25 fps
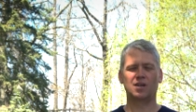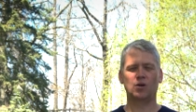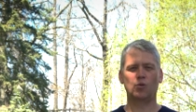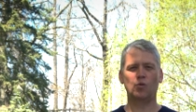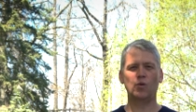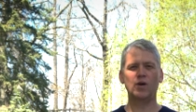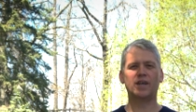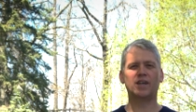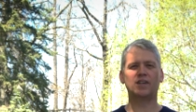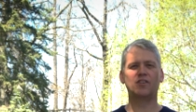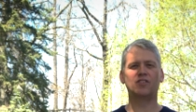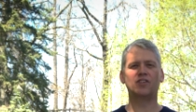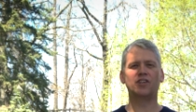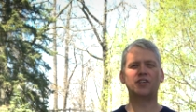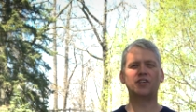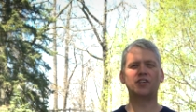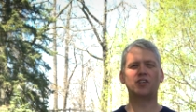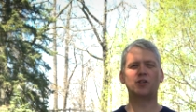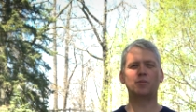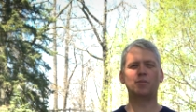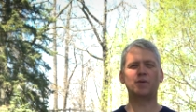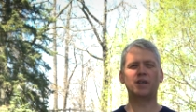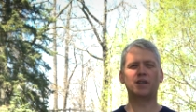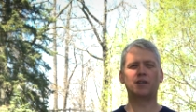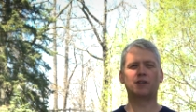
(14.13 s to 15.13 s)
We continue
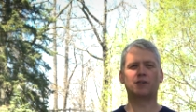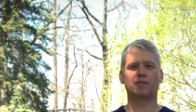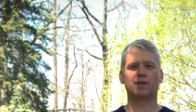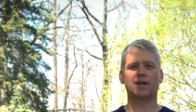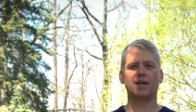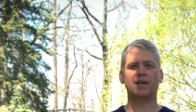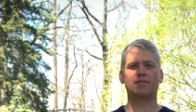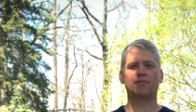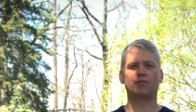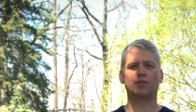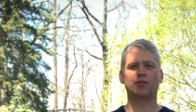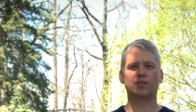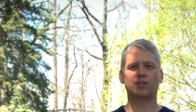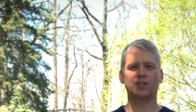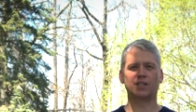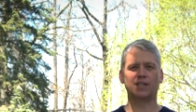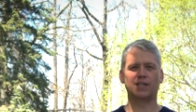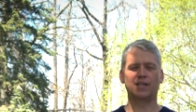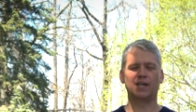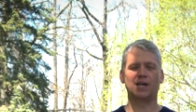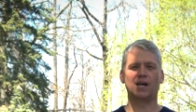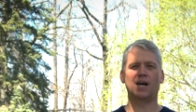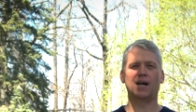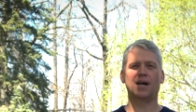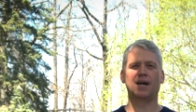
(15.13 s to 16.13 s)
to be grateful to
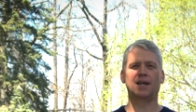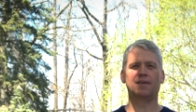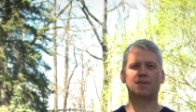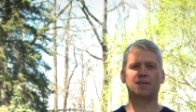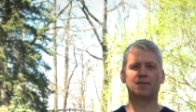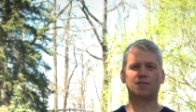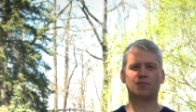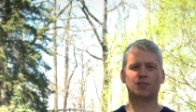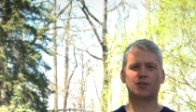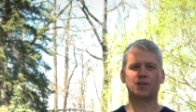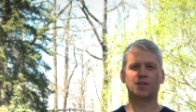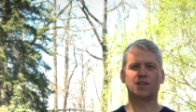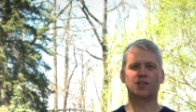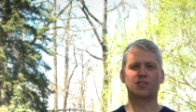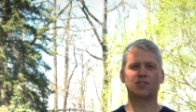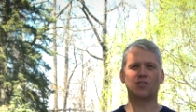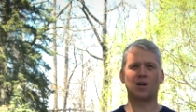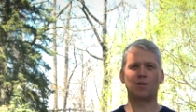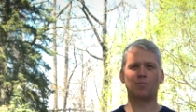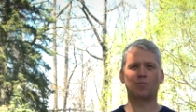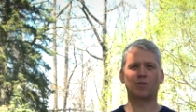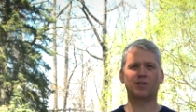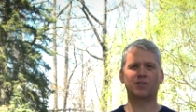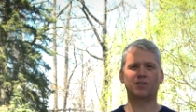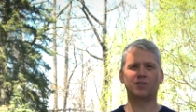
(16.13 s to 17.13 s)
God for this
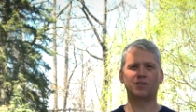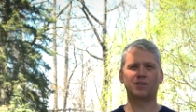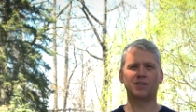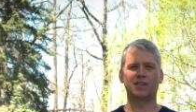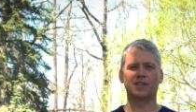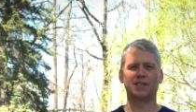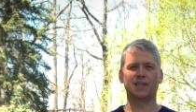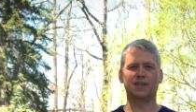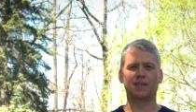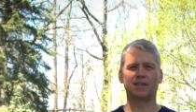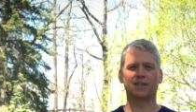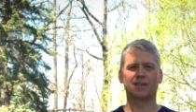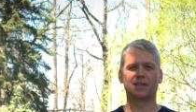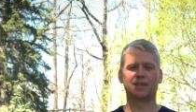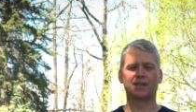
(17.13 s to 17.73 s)
opportunity.